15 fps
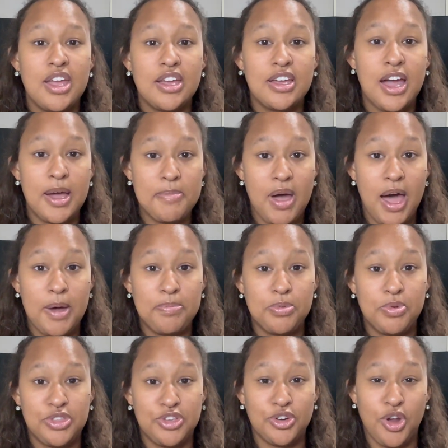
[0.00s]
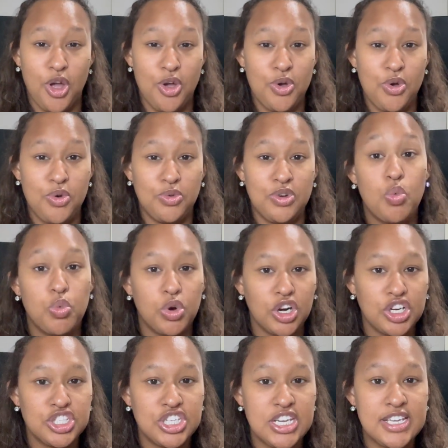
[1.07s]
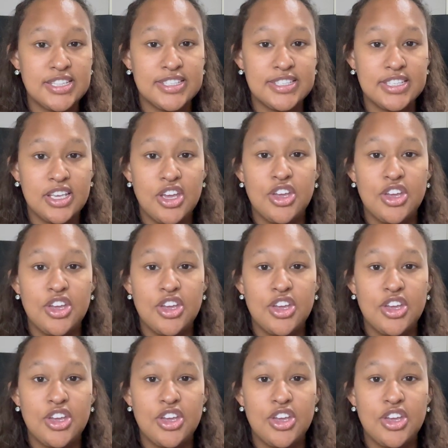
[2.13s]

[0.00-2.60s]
come up with your own worksheets.